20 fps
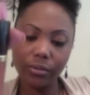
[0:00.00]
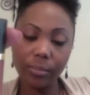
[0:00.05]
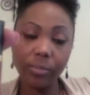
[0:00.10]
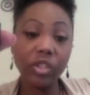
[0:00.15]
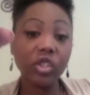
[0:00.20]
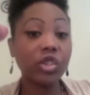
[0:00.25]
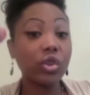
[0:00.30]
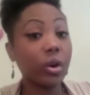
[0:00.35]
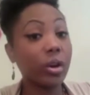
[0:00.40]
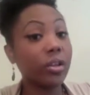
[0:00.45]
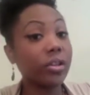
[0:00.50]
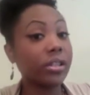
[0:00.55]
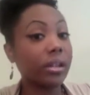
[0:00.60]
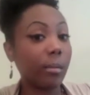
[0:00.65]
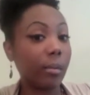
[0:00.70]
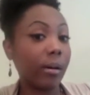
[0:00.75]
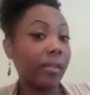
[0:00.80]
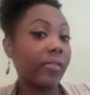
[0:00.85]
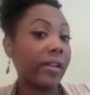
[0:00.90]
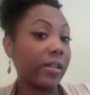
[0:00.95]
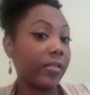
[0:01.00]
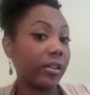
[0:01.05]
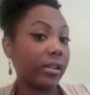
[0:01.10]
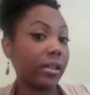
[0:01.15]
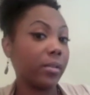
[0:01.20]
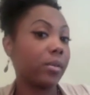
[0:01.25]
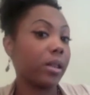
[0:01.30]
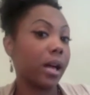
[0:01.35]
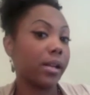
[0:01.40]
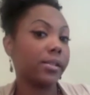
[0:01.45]
I'm just showing you some of my favorite
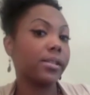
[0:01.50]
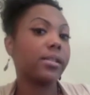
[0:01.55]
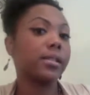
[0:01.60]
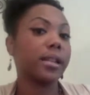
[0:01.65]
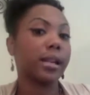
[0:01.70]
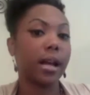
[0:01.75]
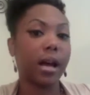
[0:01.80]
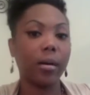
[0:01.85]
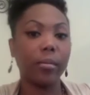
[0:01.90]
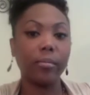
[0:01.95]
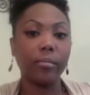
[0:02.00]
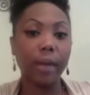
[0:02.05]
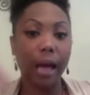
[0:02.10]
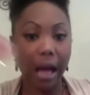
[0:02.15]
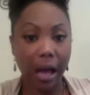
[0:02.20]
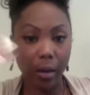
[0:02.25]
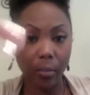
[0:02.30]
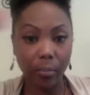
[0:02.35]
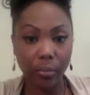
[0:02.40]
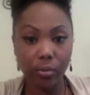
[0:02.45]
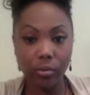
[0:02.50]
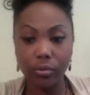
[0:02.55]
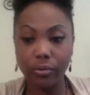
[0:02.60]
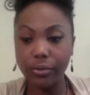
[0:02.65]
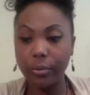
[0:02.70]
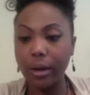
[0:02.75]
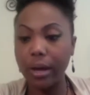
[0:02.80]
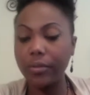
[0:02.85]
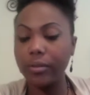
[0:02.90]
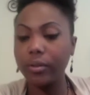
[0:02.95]
lip glosses that I'll, I'll pull
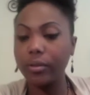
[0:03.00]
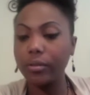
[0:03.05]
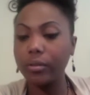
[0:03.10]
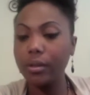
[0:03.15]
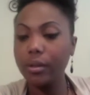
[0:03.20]
throughout the